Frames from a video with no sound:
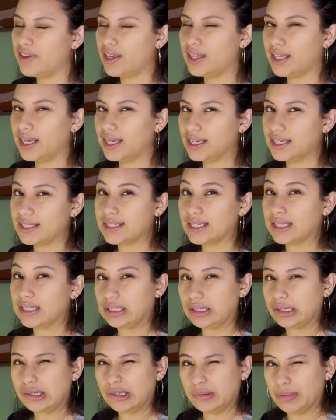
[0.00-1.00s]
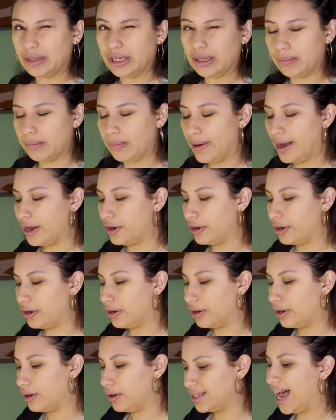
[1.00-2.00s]
like it's a little bit
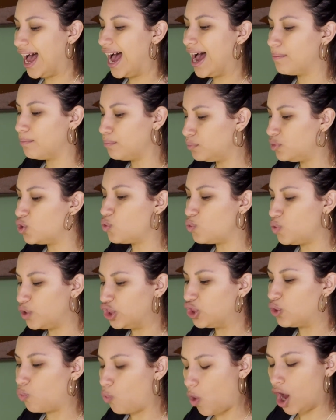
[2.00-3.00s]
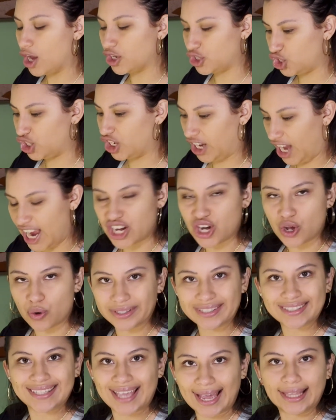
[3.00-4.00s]
better. I'm doing the washing. I know
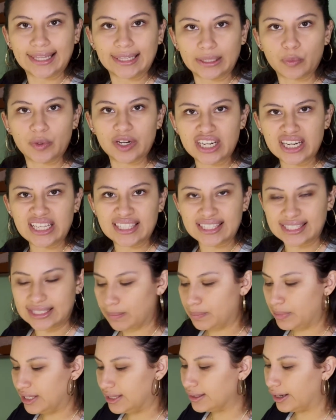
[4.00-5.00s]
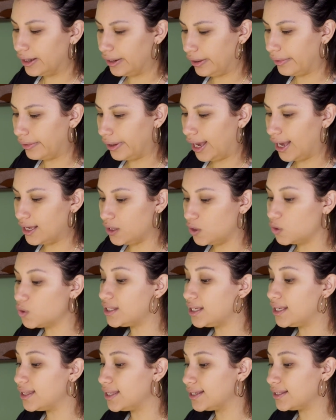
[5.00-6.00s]
exactly what needs to be done, okay? You see this